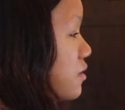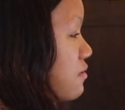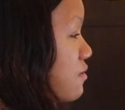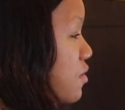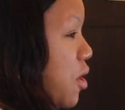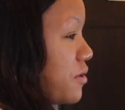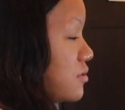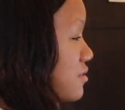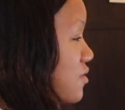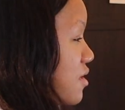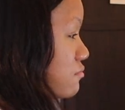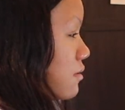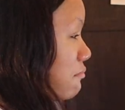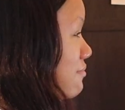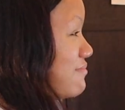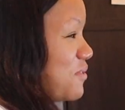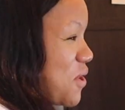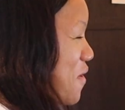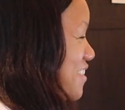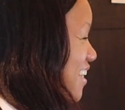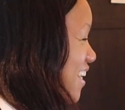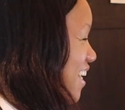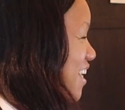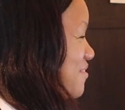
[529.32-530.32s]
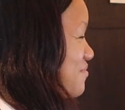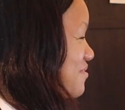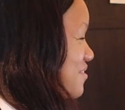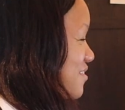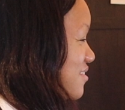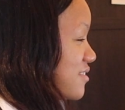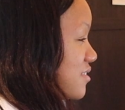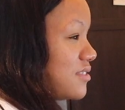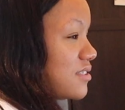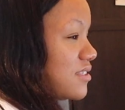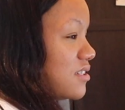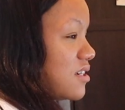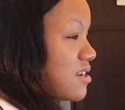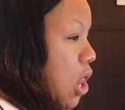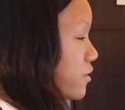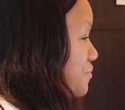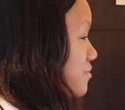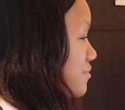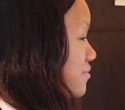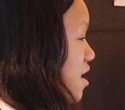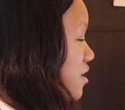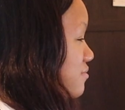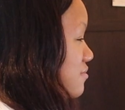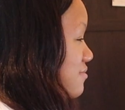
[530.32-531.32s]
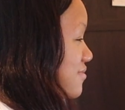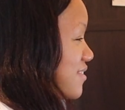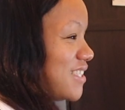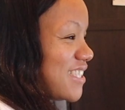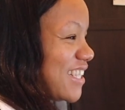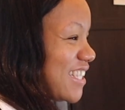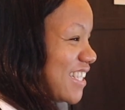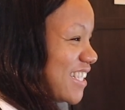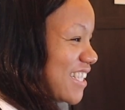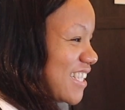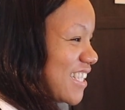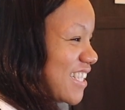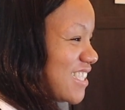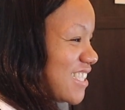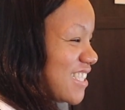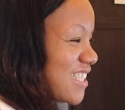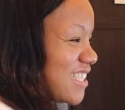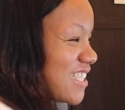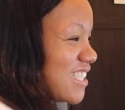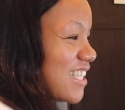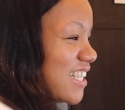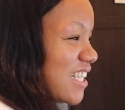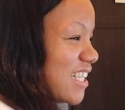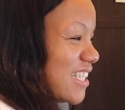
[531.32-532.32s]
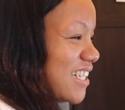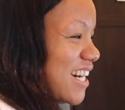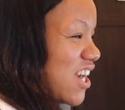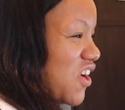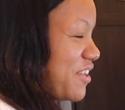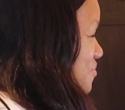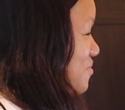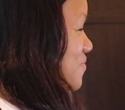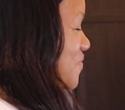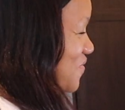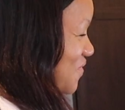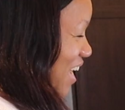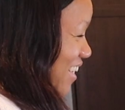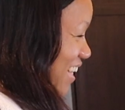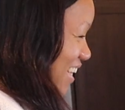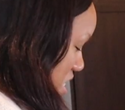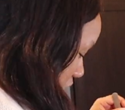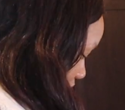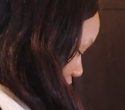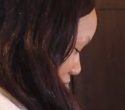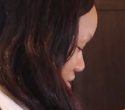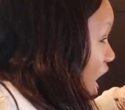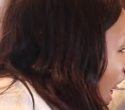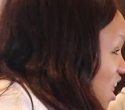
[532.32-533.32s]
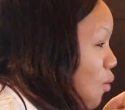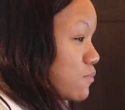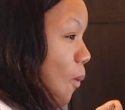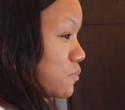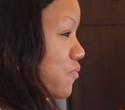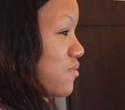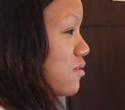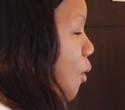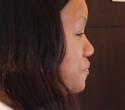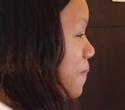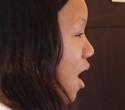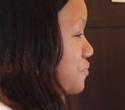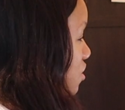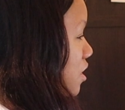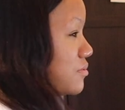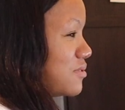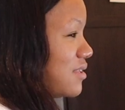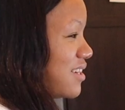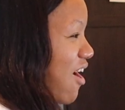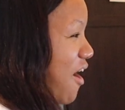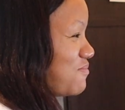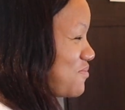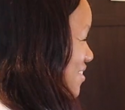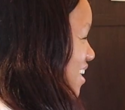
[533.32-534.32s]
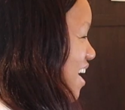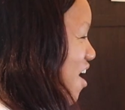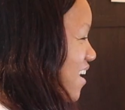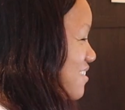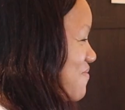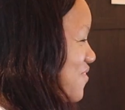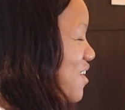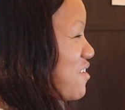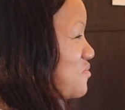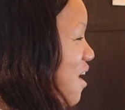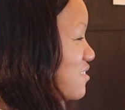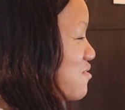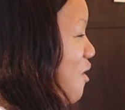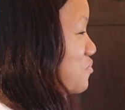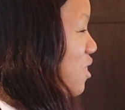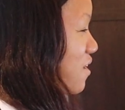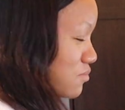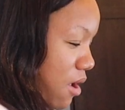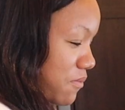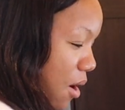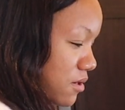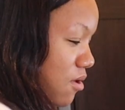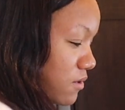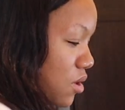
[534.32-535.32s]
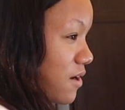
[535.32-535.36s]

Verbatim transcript: this may take a while. See this boy, he so that looks just